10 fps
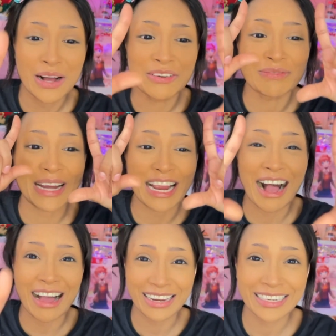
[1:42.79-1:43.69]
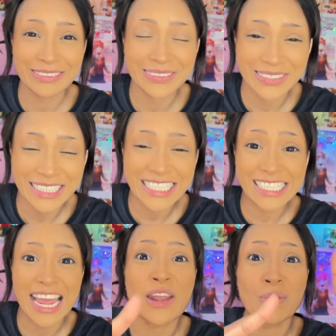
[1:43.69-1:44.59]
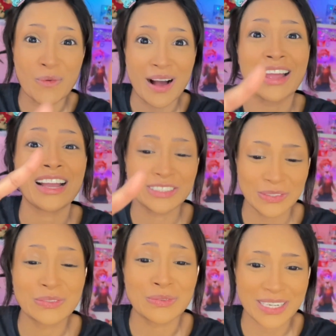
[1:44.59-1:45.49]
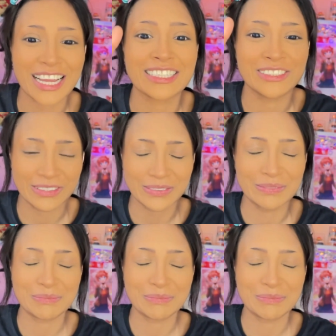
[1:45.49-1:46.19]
of my eye routine and why I do what I do.